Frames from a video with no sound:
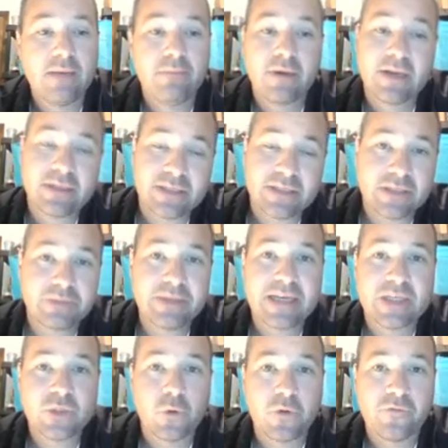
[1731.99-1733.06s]
But it tells me I
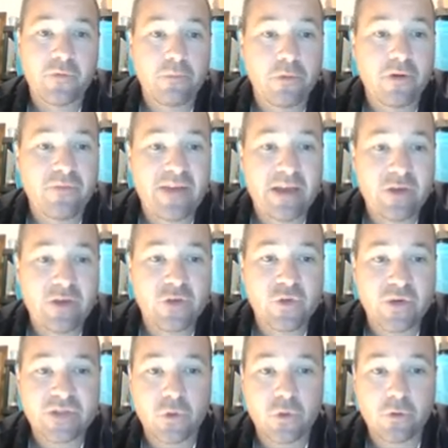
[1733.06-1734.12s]
sold it for book value, so
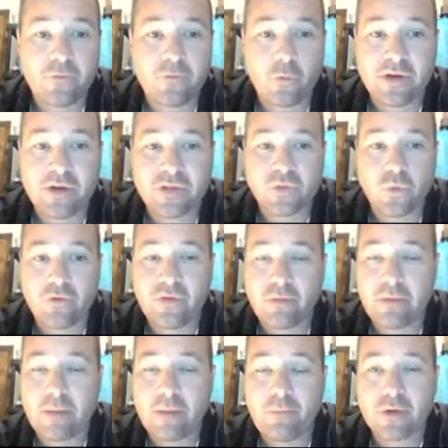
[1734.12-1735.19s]
I sold it for what it's worth
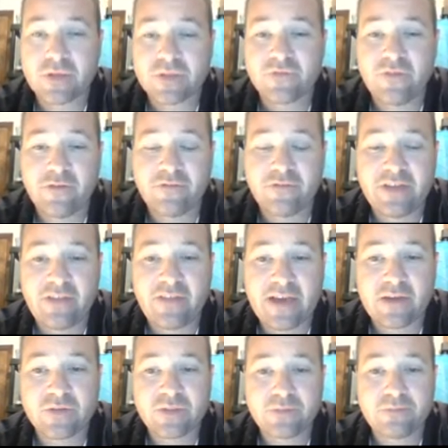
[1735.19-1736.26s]
on my books,
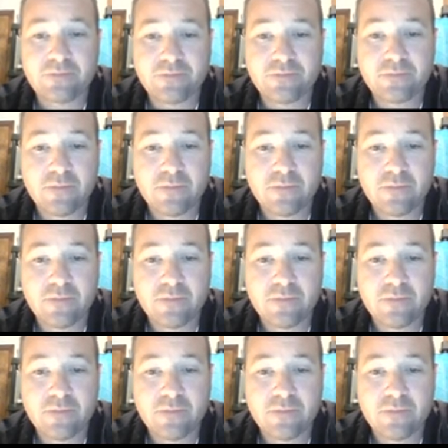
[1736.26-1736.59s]
15,000.